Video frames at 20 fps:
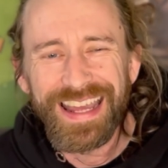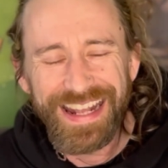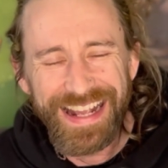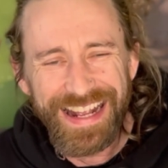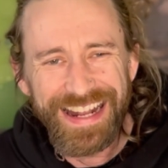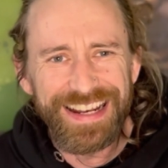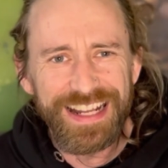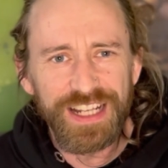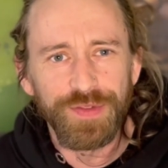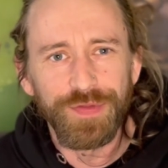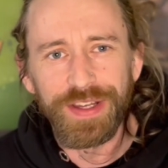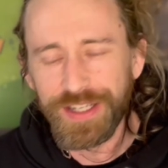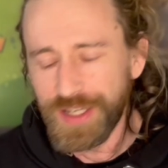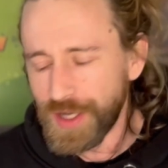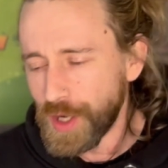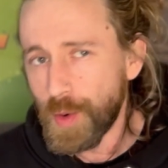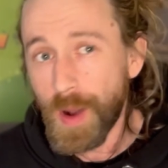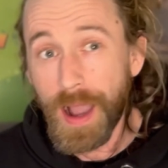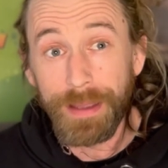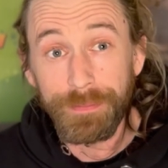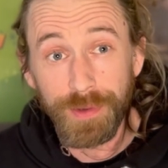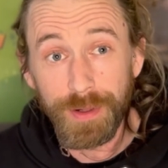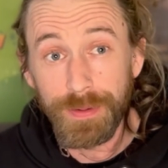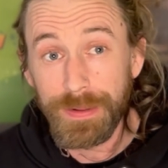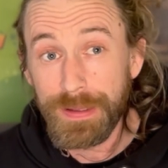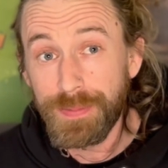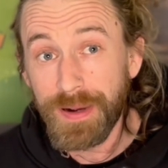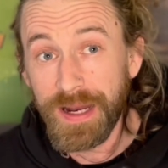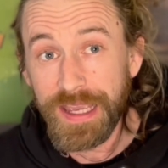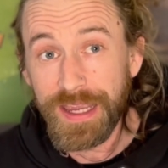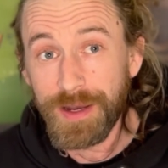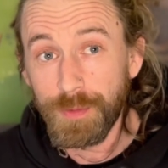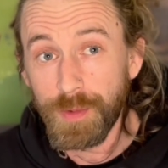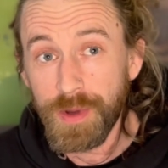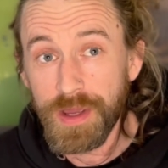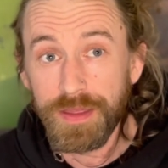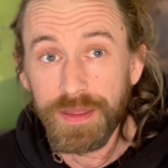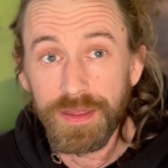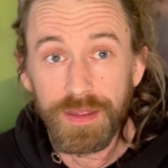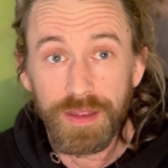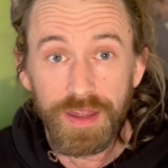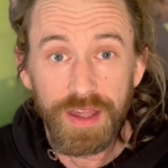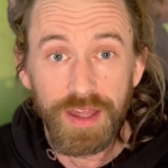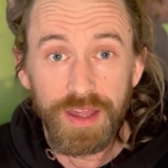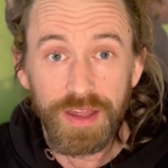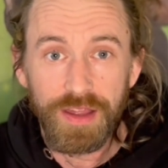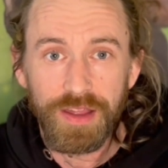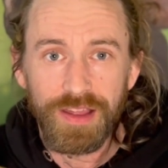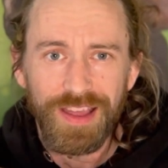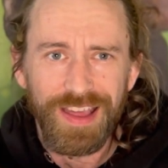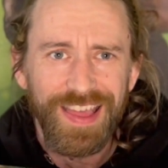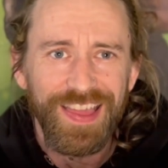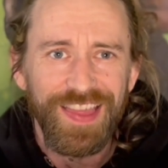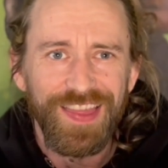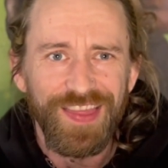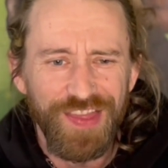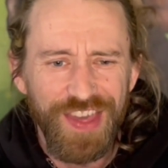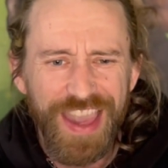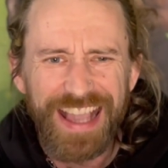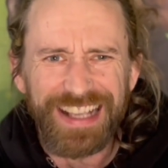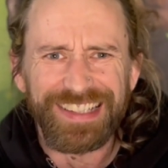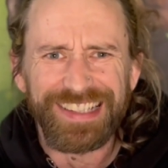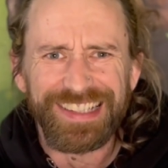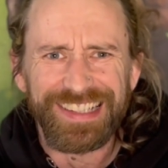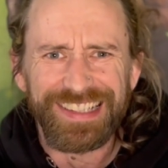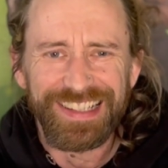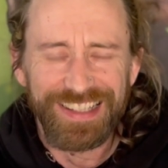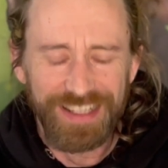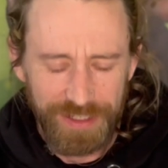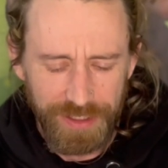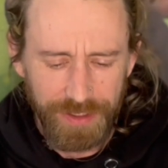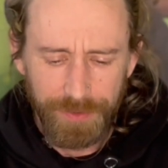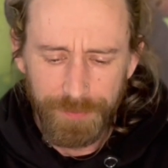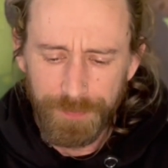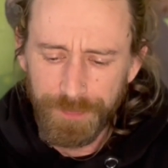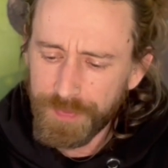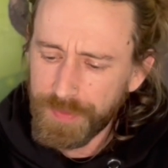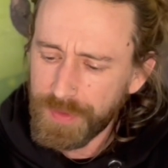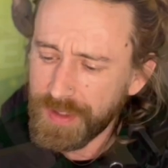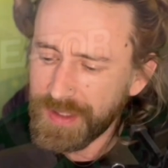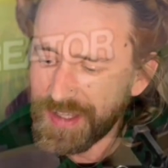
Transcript: In this video, I'm going to be playing with this. Now